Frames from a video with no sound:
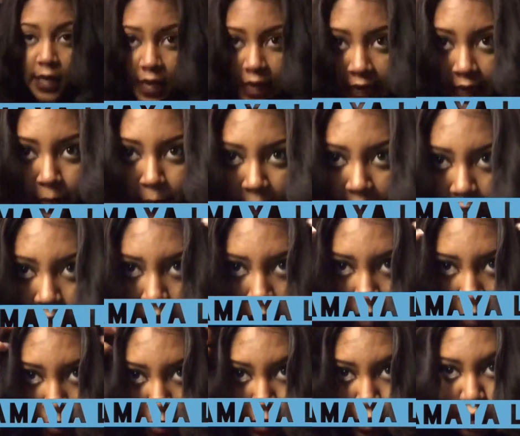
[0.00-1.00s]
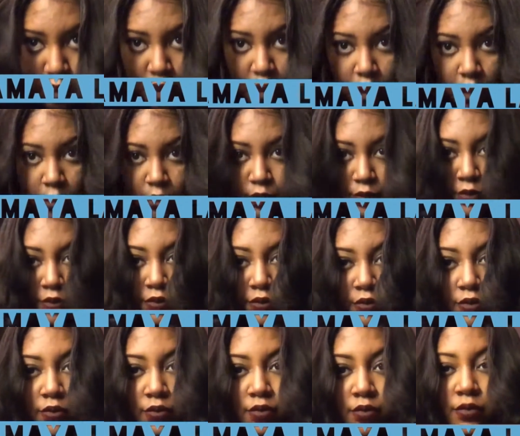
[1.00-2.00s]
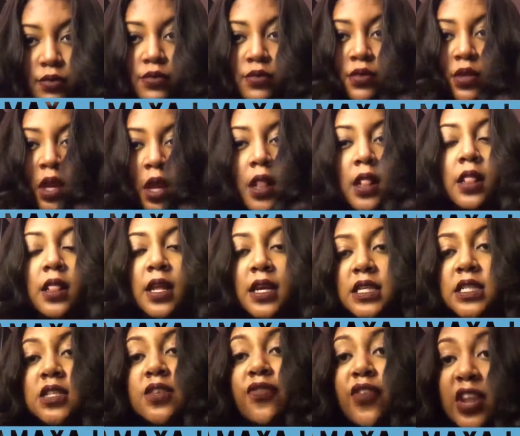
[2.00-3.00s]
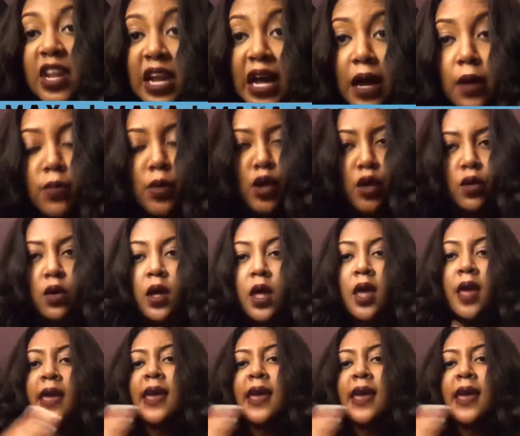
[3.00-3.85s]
and my closure looks phenomenal.